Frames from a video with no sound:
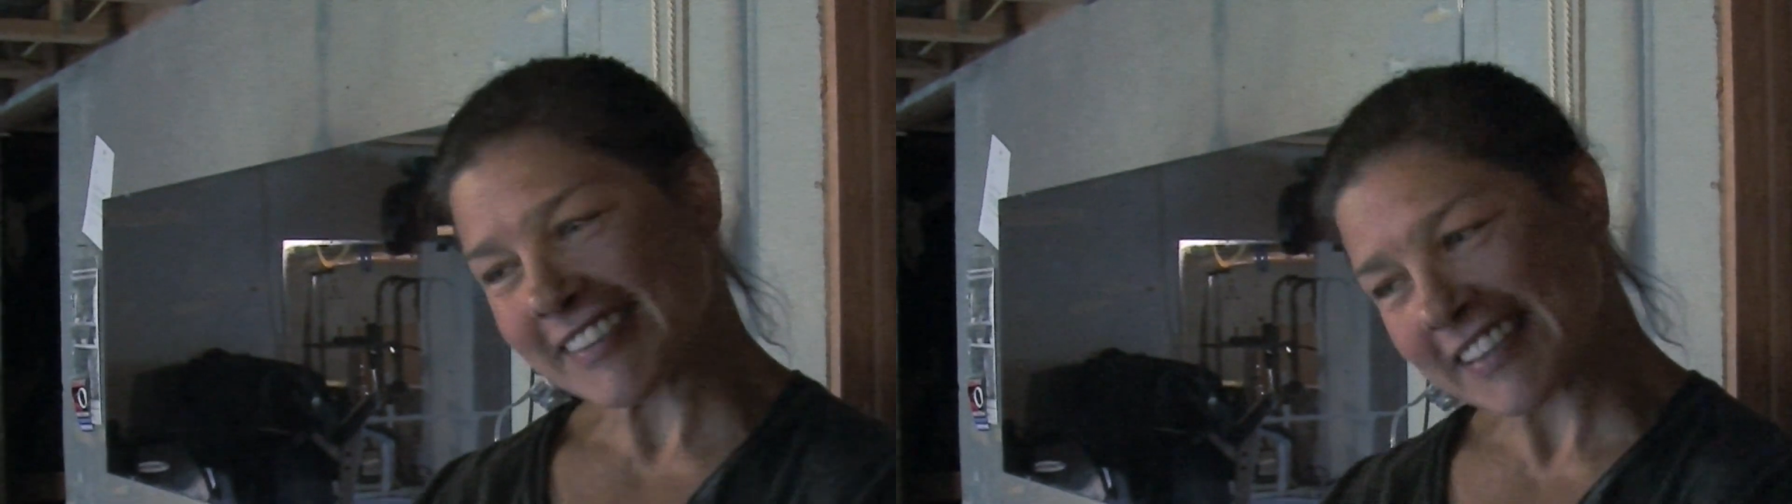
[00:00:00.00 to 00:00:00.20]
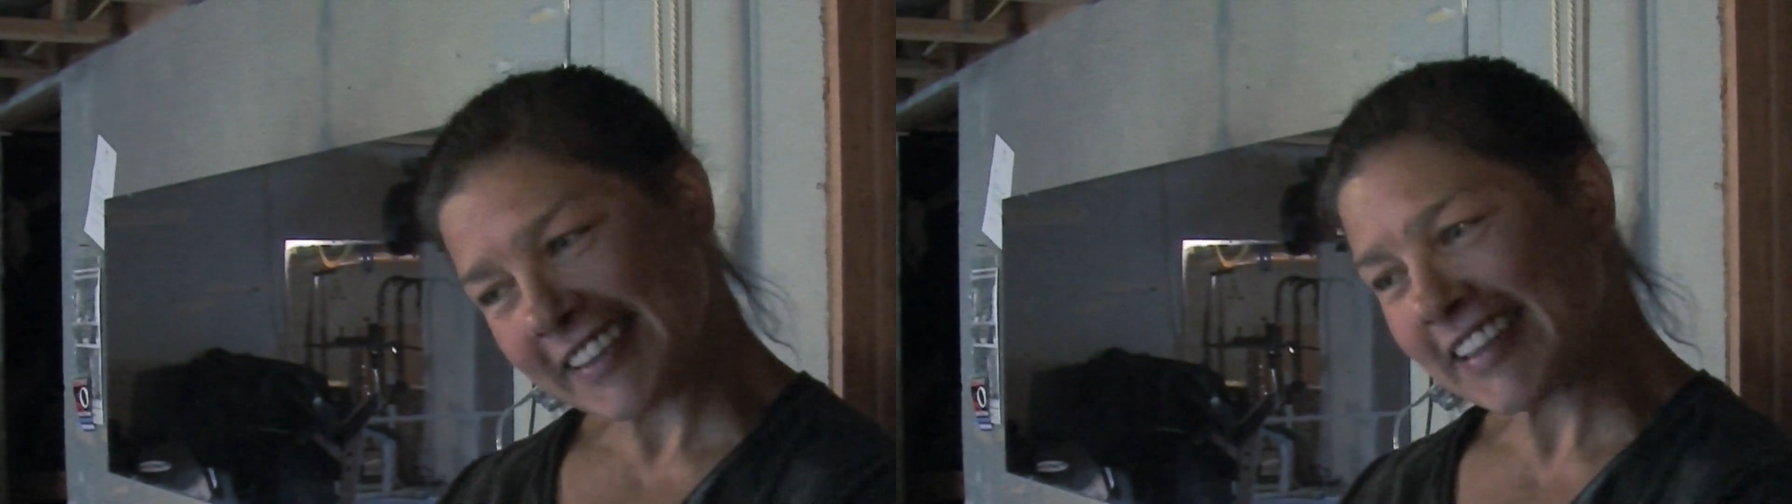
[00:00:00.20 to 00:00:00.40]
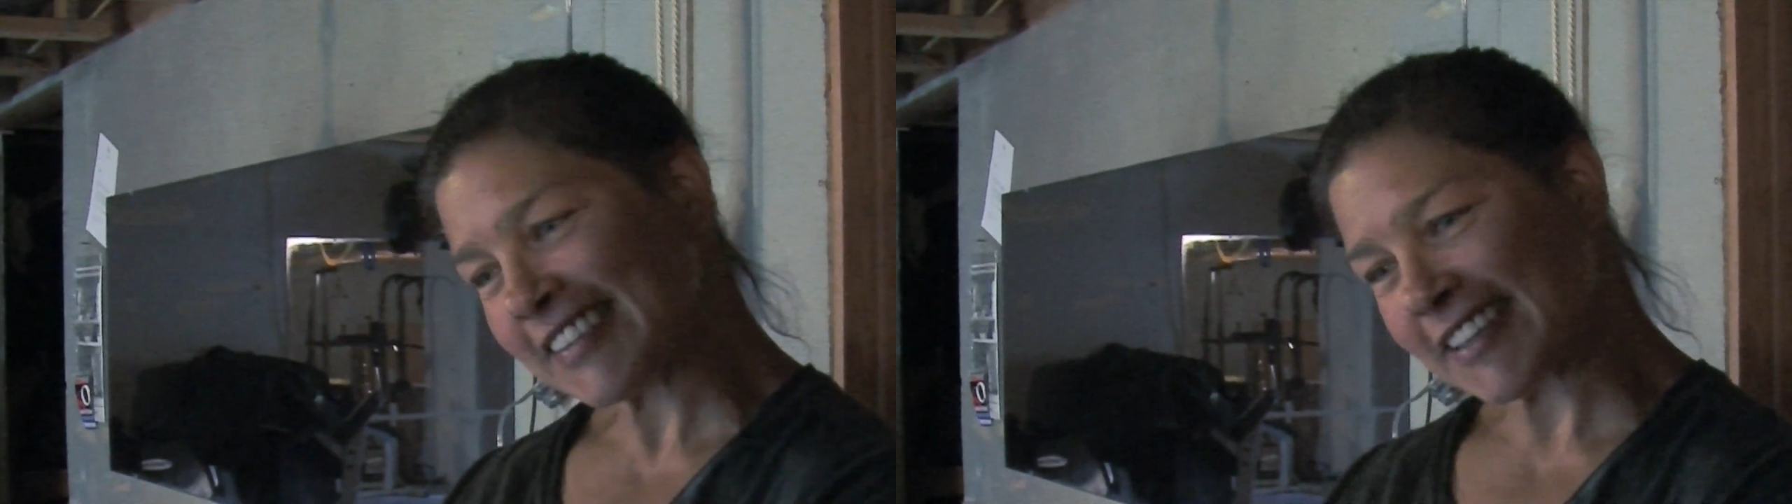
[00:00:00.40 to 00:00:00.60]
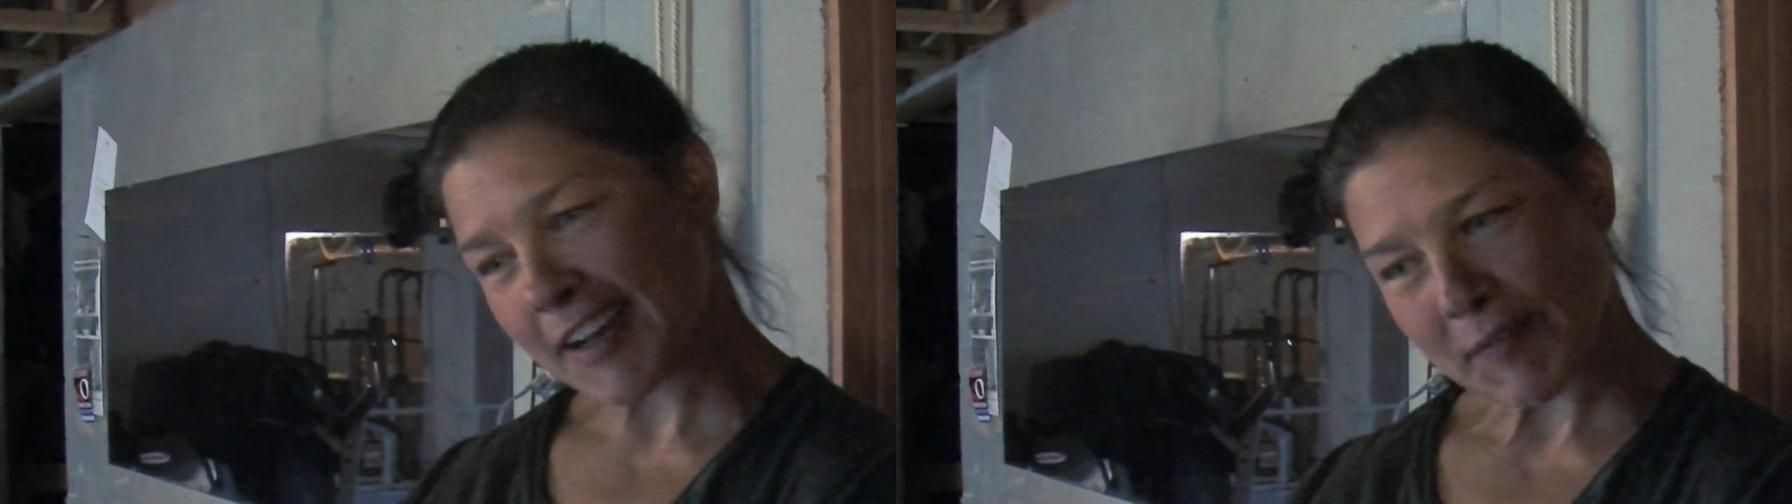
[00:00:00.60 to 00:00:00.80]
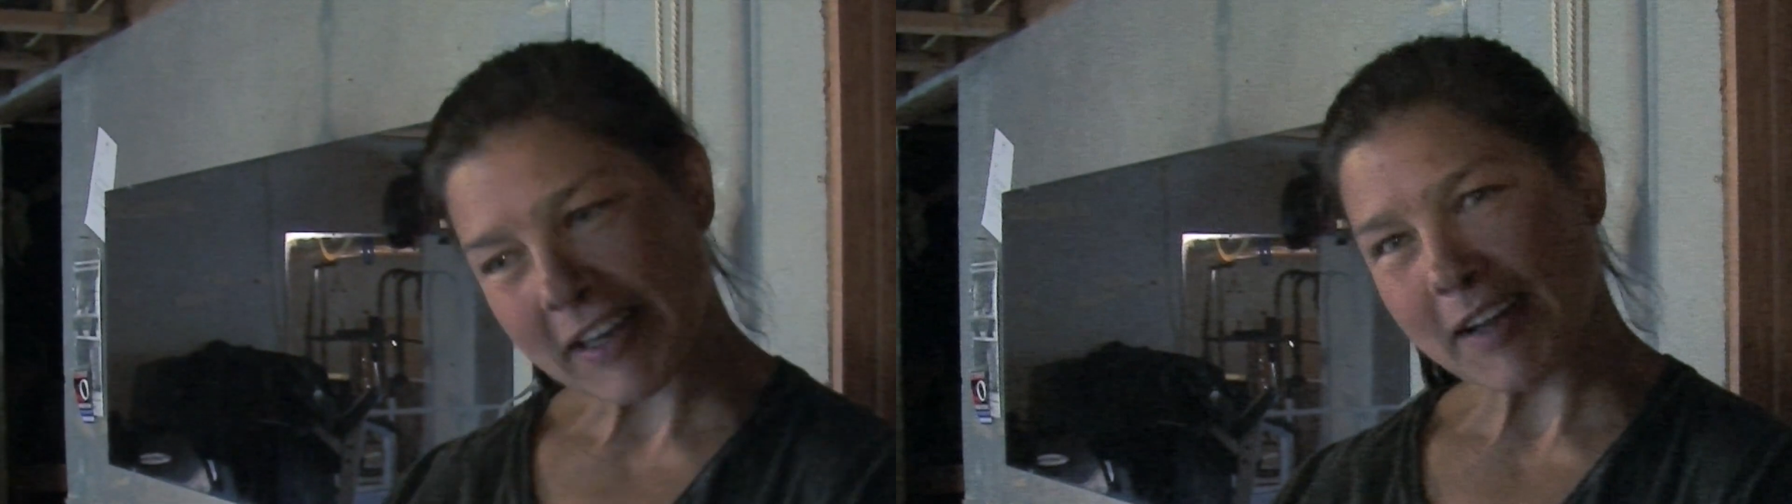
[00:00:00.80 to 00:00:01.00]
seedlings are
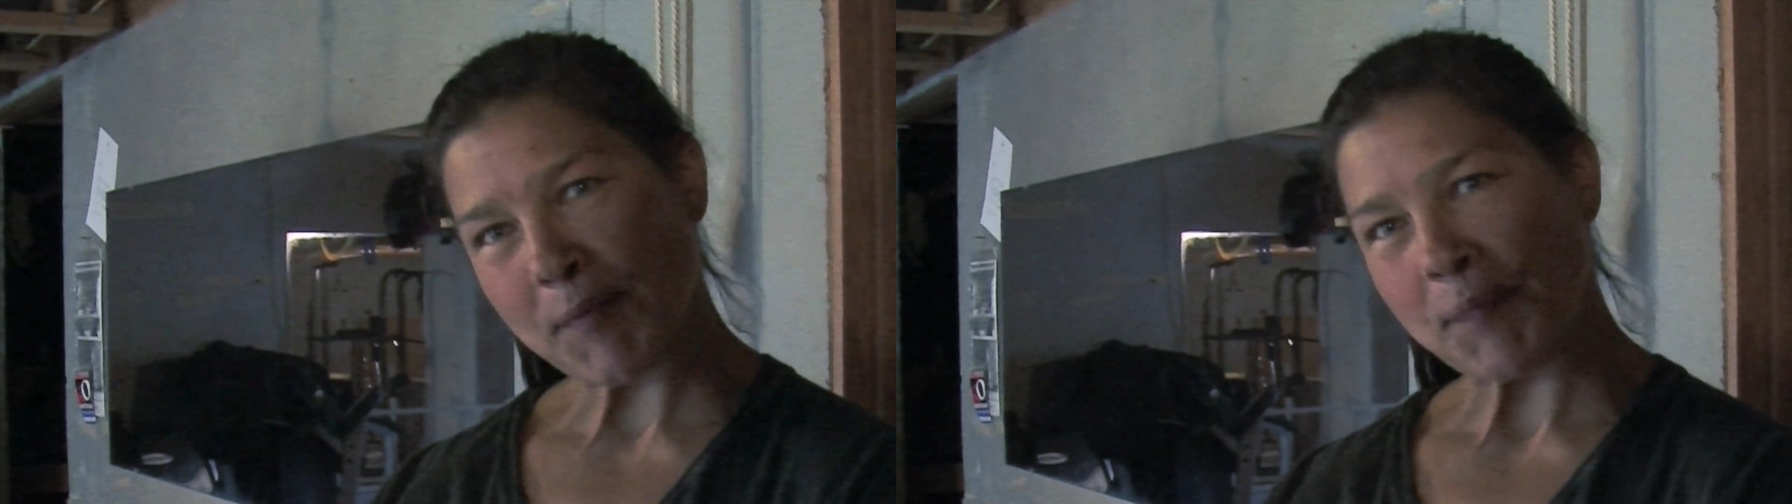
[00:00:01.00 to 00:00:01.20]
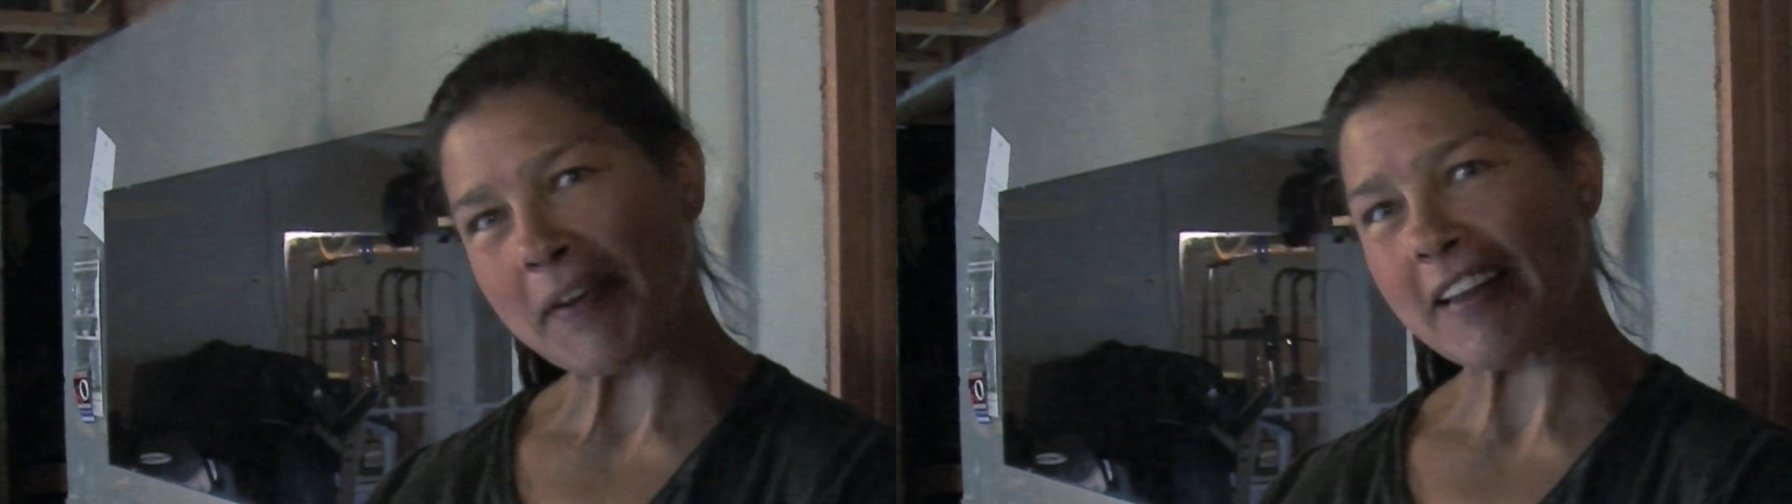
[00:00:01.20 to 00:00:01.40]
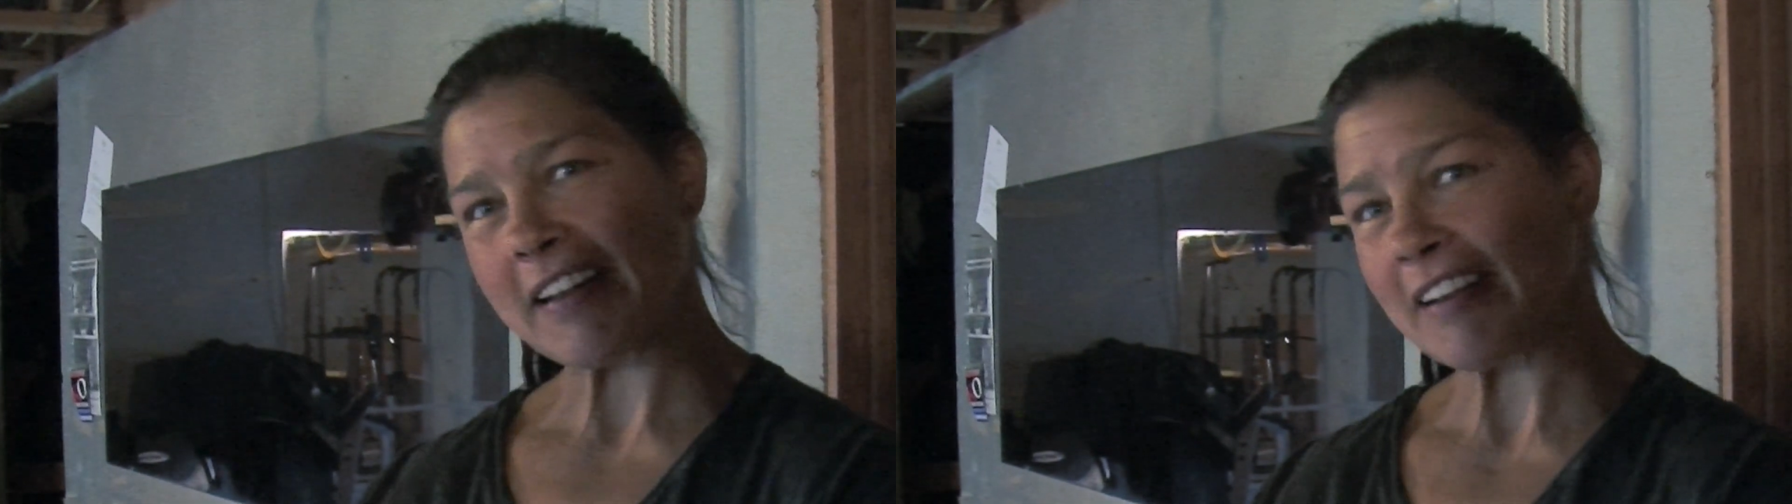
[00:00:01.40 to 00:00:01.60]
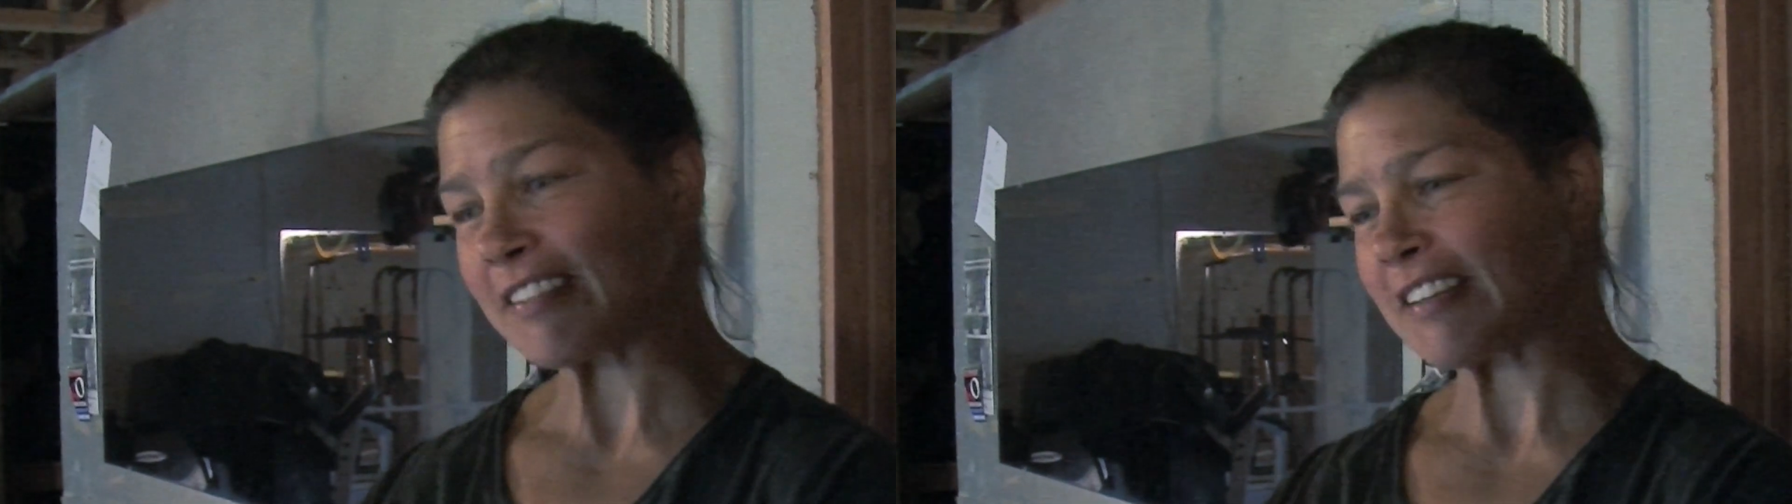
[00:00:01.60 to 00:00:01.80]
coming up, and